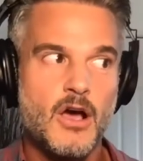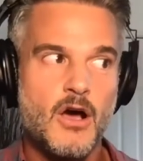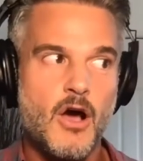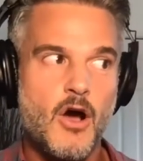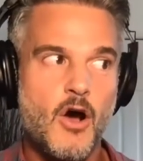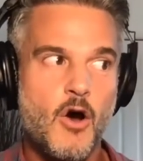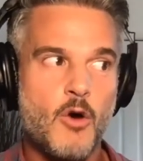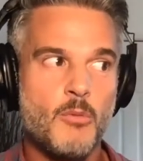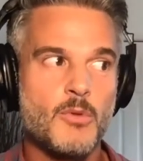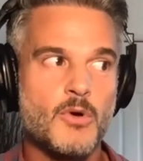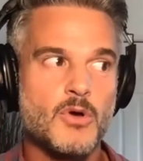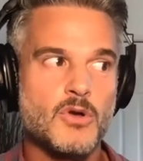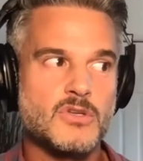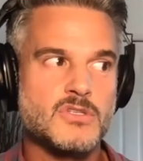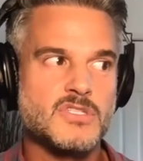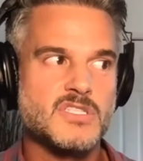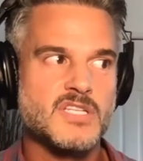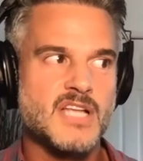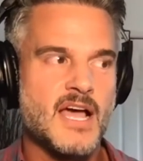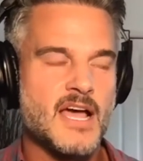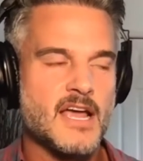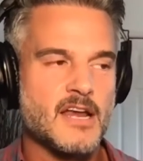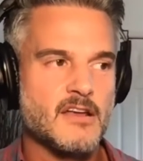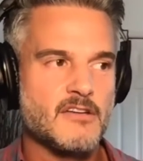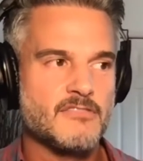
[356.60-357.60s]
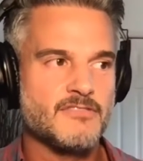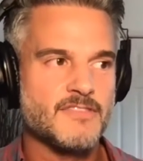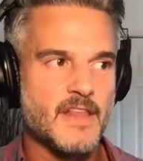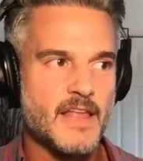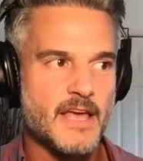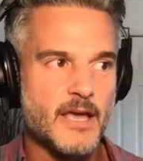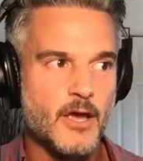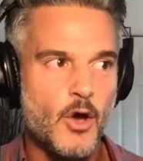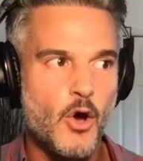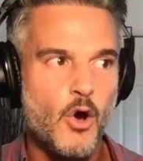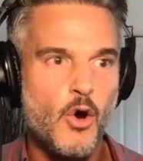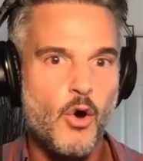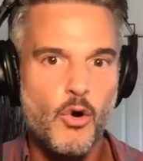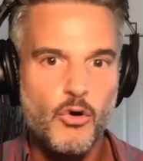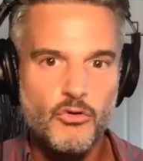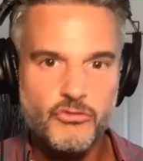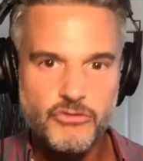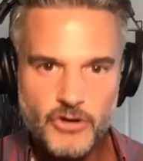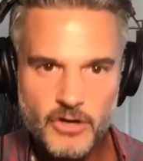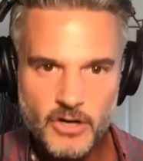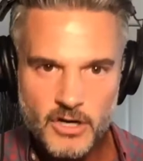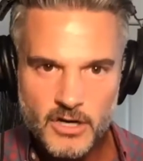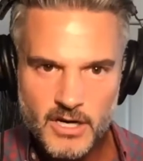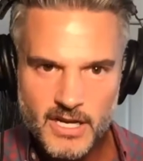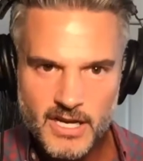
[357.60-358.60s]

almost kind of like over